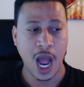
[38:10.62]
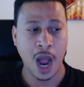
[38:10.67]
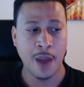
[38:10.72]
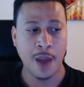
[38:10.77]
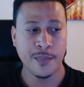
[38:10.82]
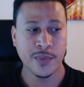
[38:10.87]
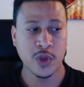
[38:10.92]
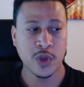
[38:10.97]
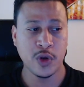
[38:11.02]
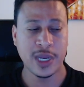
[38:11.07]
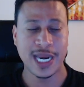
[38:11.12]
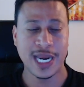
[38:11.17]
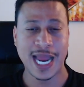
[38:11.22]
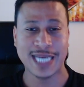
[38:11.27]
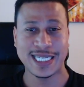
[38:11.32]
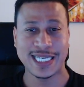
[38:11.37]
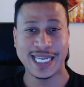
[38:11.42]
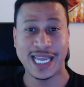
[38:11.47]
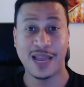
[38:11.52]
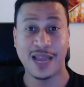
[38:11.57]
you can
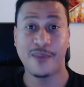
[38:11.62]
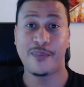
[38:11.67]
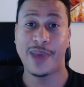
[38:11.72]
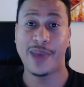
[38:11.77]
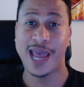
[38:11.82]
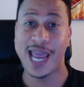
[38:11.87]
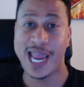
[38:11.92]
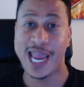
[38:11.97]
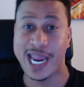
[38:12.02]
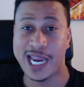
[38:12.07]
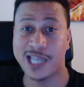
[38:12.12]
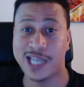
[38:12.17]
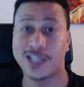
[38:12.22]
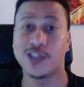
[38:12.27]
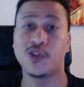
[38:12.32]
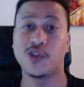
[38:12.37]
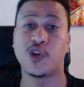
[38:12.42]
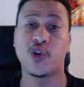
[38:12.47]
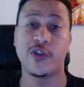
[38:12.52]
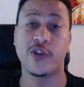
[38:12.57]
actually get paid to
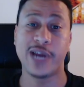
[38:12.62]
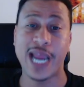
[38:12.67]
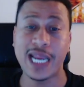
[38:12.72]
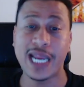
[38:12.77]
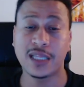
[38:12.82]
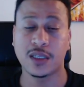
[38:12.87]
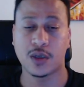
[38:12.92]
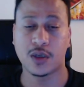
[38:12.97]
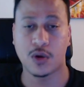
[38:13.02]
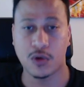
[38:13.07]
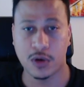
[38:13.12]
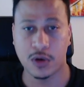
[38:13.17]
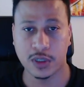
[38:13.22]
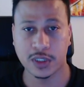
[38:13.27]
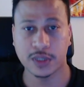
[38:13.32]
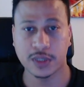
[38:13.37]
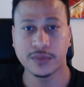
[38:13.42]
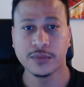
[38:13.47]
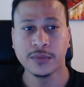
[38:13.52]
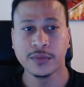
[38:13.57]
create the
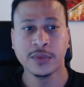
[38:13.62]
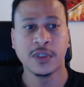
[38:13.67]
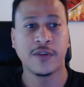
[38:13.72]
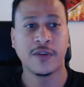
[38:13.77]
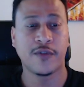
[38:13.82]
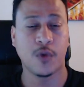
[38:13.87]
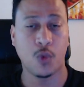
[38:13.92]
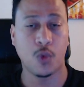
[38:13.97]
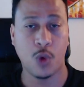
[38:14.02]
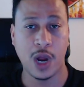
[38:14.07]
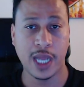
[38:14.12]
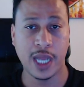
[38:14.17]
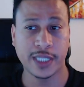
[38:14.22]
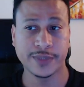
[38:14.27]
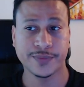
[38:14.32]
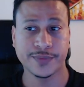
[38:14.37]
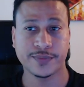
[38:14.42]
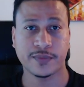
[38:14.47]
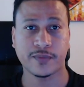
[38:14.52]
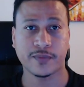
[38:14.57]
course, for
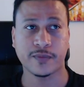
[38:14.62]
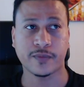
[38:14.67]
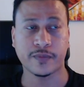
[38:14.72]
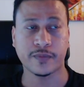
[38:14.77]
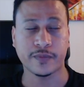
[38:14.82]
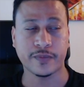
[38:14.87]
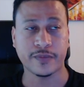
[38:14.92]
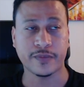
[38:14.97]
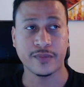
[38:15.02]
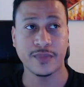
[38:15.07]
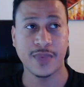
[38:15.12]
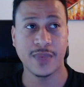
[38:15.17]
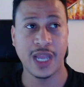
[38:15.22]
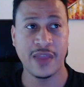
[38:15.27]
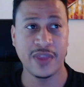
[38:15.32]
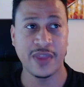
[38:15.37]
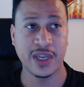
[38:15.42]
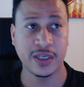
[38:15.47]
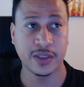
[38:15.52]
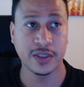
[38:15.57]
one, and
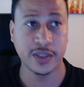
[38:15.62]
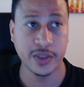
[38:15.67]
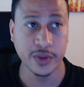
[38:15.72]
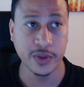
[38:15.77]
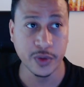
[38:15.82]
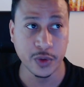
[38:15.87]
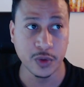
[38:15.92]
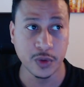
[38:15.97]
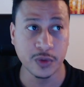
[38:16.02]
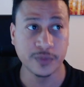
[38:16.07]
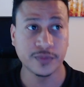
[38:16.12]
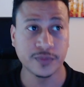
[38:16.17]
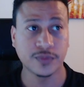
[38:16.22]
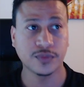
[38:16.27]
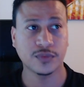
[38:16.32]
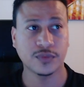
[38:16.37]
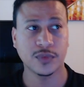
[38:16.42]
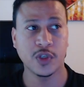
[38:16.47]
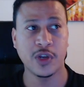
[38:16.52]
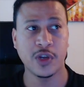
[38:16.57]
then two,
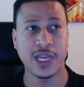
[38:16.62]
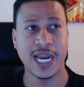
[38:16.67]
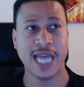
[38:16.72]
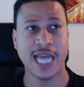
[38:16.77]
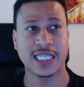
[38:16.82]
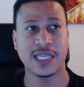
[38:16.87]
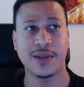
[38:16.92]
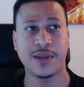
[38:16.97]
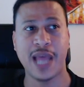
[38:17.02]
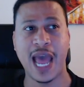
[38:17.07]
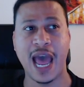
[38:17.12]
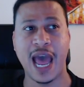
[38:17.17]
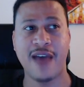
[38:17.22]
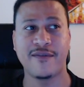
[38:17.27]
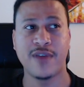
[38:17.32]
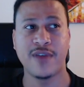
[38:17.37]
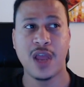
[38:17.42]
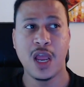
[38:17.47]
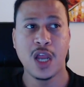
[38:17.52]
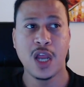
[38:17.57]
you can actually have
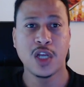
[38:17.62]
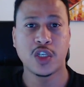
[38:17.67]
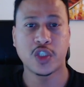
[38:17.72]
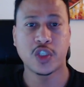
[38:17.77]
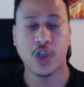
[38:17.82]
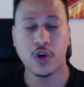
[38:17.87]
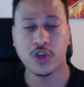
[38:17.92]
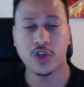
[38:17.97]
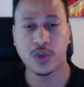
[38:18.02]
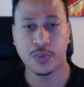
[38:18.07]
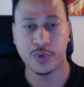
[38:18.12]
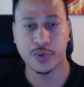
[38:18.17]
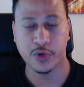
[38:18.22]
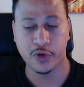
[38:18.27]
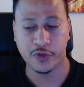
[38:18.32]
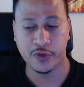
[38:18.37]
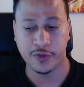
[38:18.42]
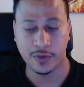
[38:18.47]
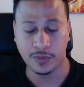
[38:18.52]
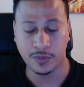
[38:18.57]
social
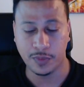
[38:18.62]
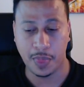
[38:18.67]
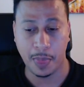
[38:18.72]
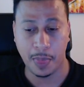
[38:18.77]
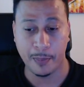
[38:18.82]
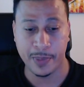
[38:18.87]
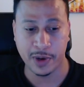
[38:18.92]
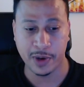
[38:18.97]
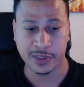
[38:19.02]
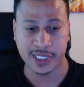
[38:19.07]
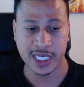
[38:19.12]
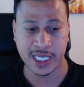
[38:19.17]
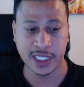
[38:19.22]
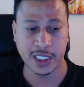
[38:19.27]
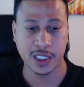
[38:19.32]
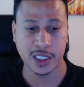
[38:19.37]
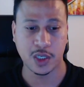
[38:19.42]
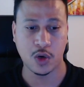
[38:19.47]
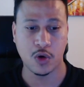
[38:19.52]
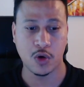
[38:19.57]
proof built into
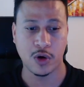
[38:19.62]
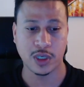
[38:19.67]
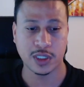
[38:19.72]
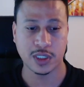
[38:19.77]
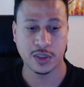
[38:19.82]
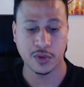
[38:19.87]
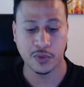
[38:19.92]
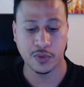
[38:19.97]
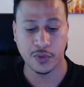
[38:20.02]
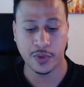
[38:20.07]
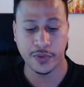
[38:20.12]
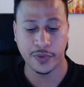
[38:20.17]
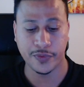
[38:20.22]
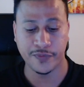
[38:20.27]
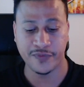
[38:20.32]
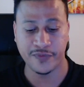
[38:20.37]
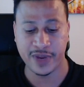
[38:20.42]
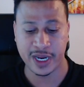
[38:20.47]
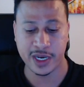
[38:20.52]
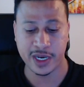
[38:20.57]
the course
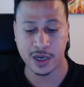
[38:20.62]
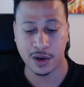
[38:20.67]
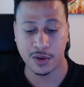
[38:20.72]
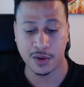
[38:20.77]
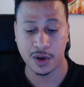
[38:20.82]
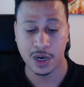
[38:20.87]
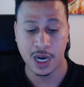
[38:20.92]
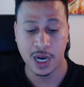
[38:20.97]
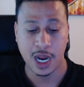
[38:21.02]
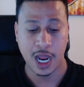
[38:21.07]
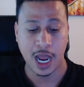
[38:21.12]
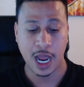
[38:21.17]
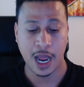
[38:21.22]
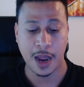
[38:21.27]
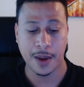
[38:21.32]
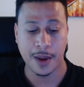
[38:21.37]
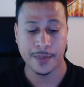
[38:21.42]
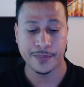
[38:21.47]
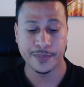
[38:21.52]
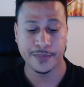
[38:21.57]
via your
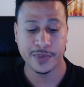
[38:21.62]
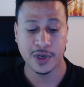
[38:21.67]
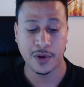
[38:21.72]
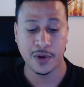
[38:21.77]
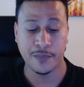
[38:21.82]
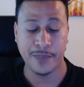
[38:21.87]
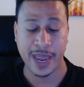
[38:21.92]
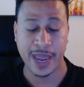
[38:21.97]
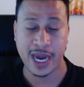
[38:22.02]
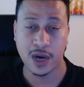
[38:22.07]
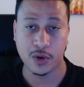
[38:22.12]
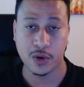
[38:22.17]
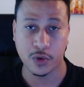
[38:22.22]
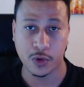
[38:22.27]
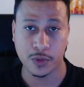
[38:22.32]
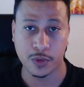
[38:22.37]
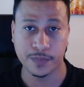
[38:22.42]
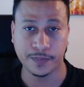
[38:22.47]
beta group.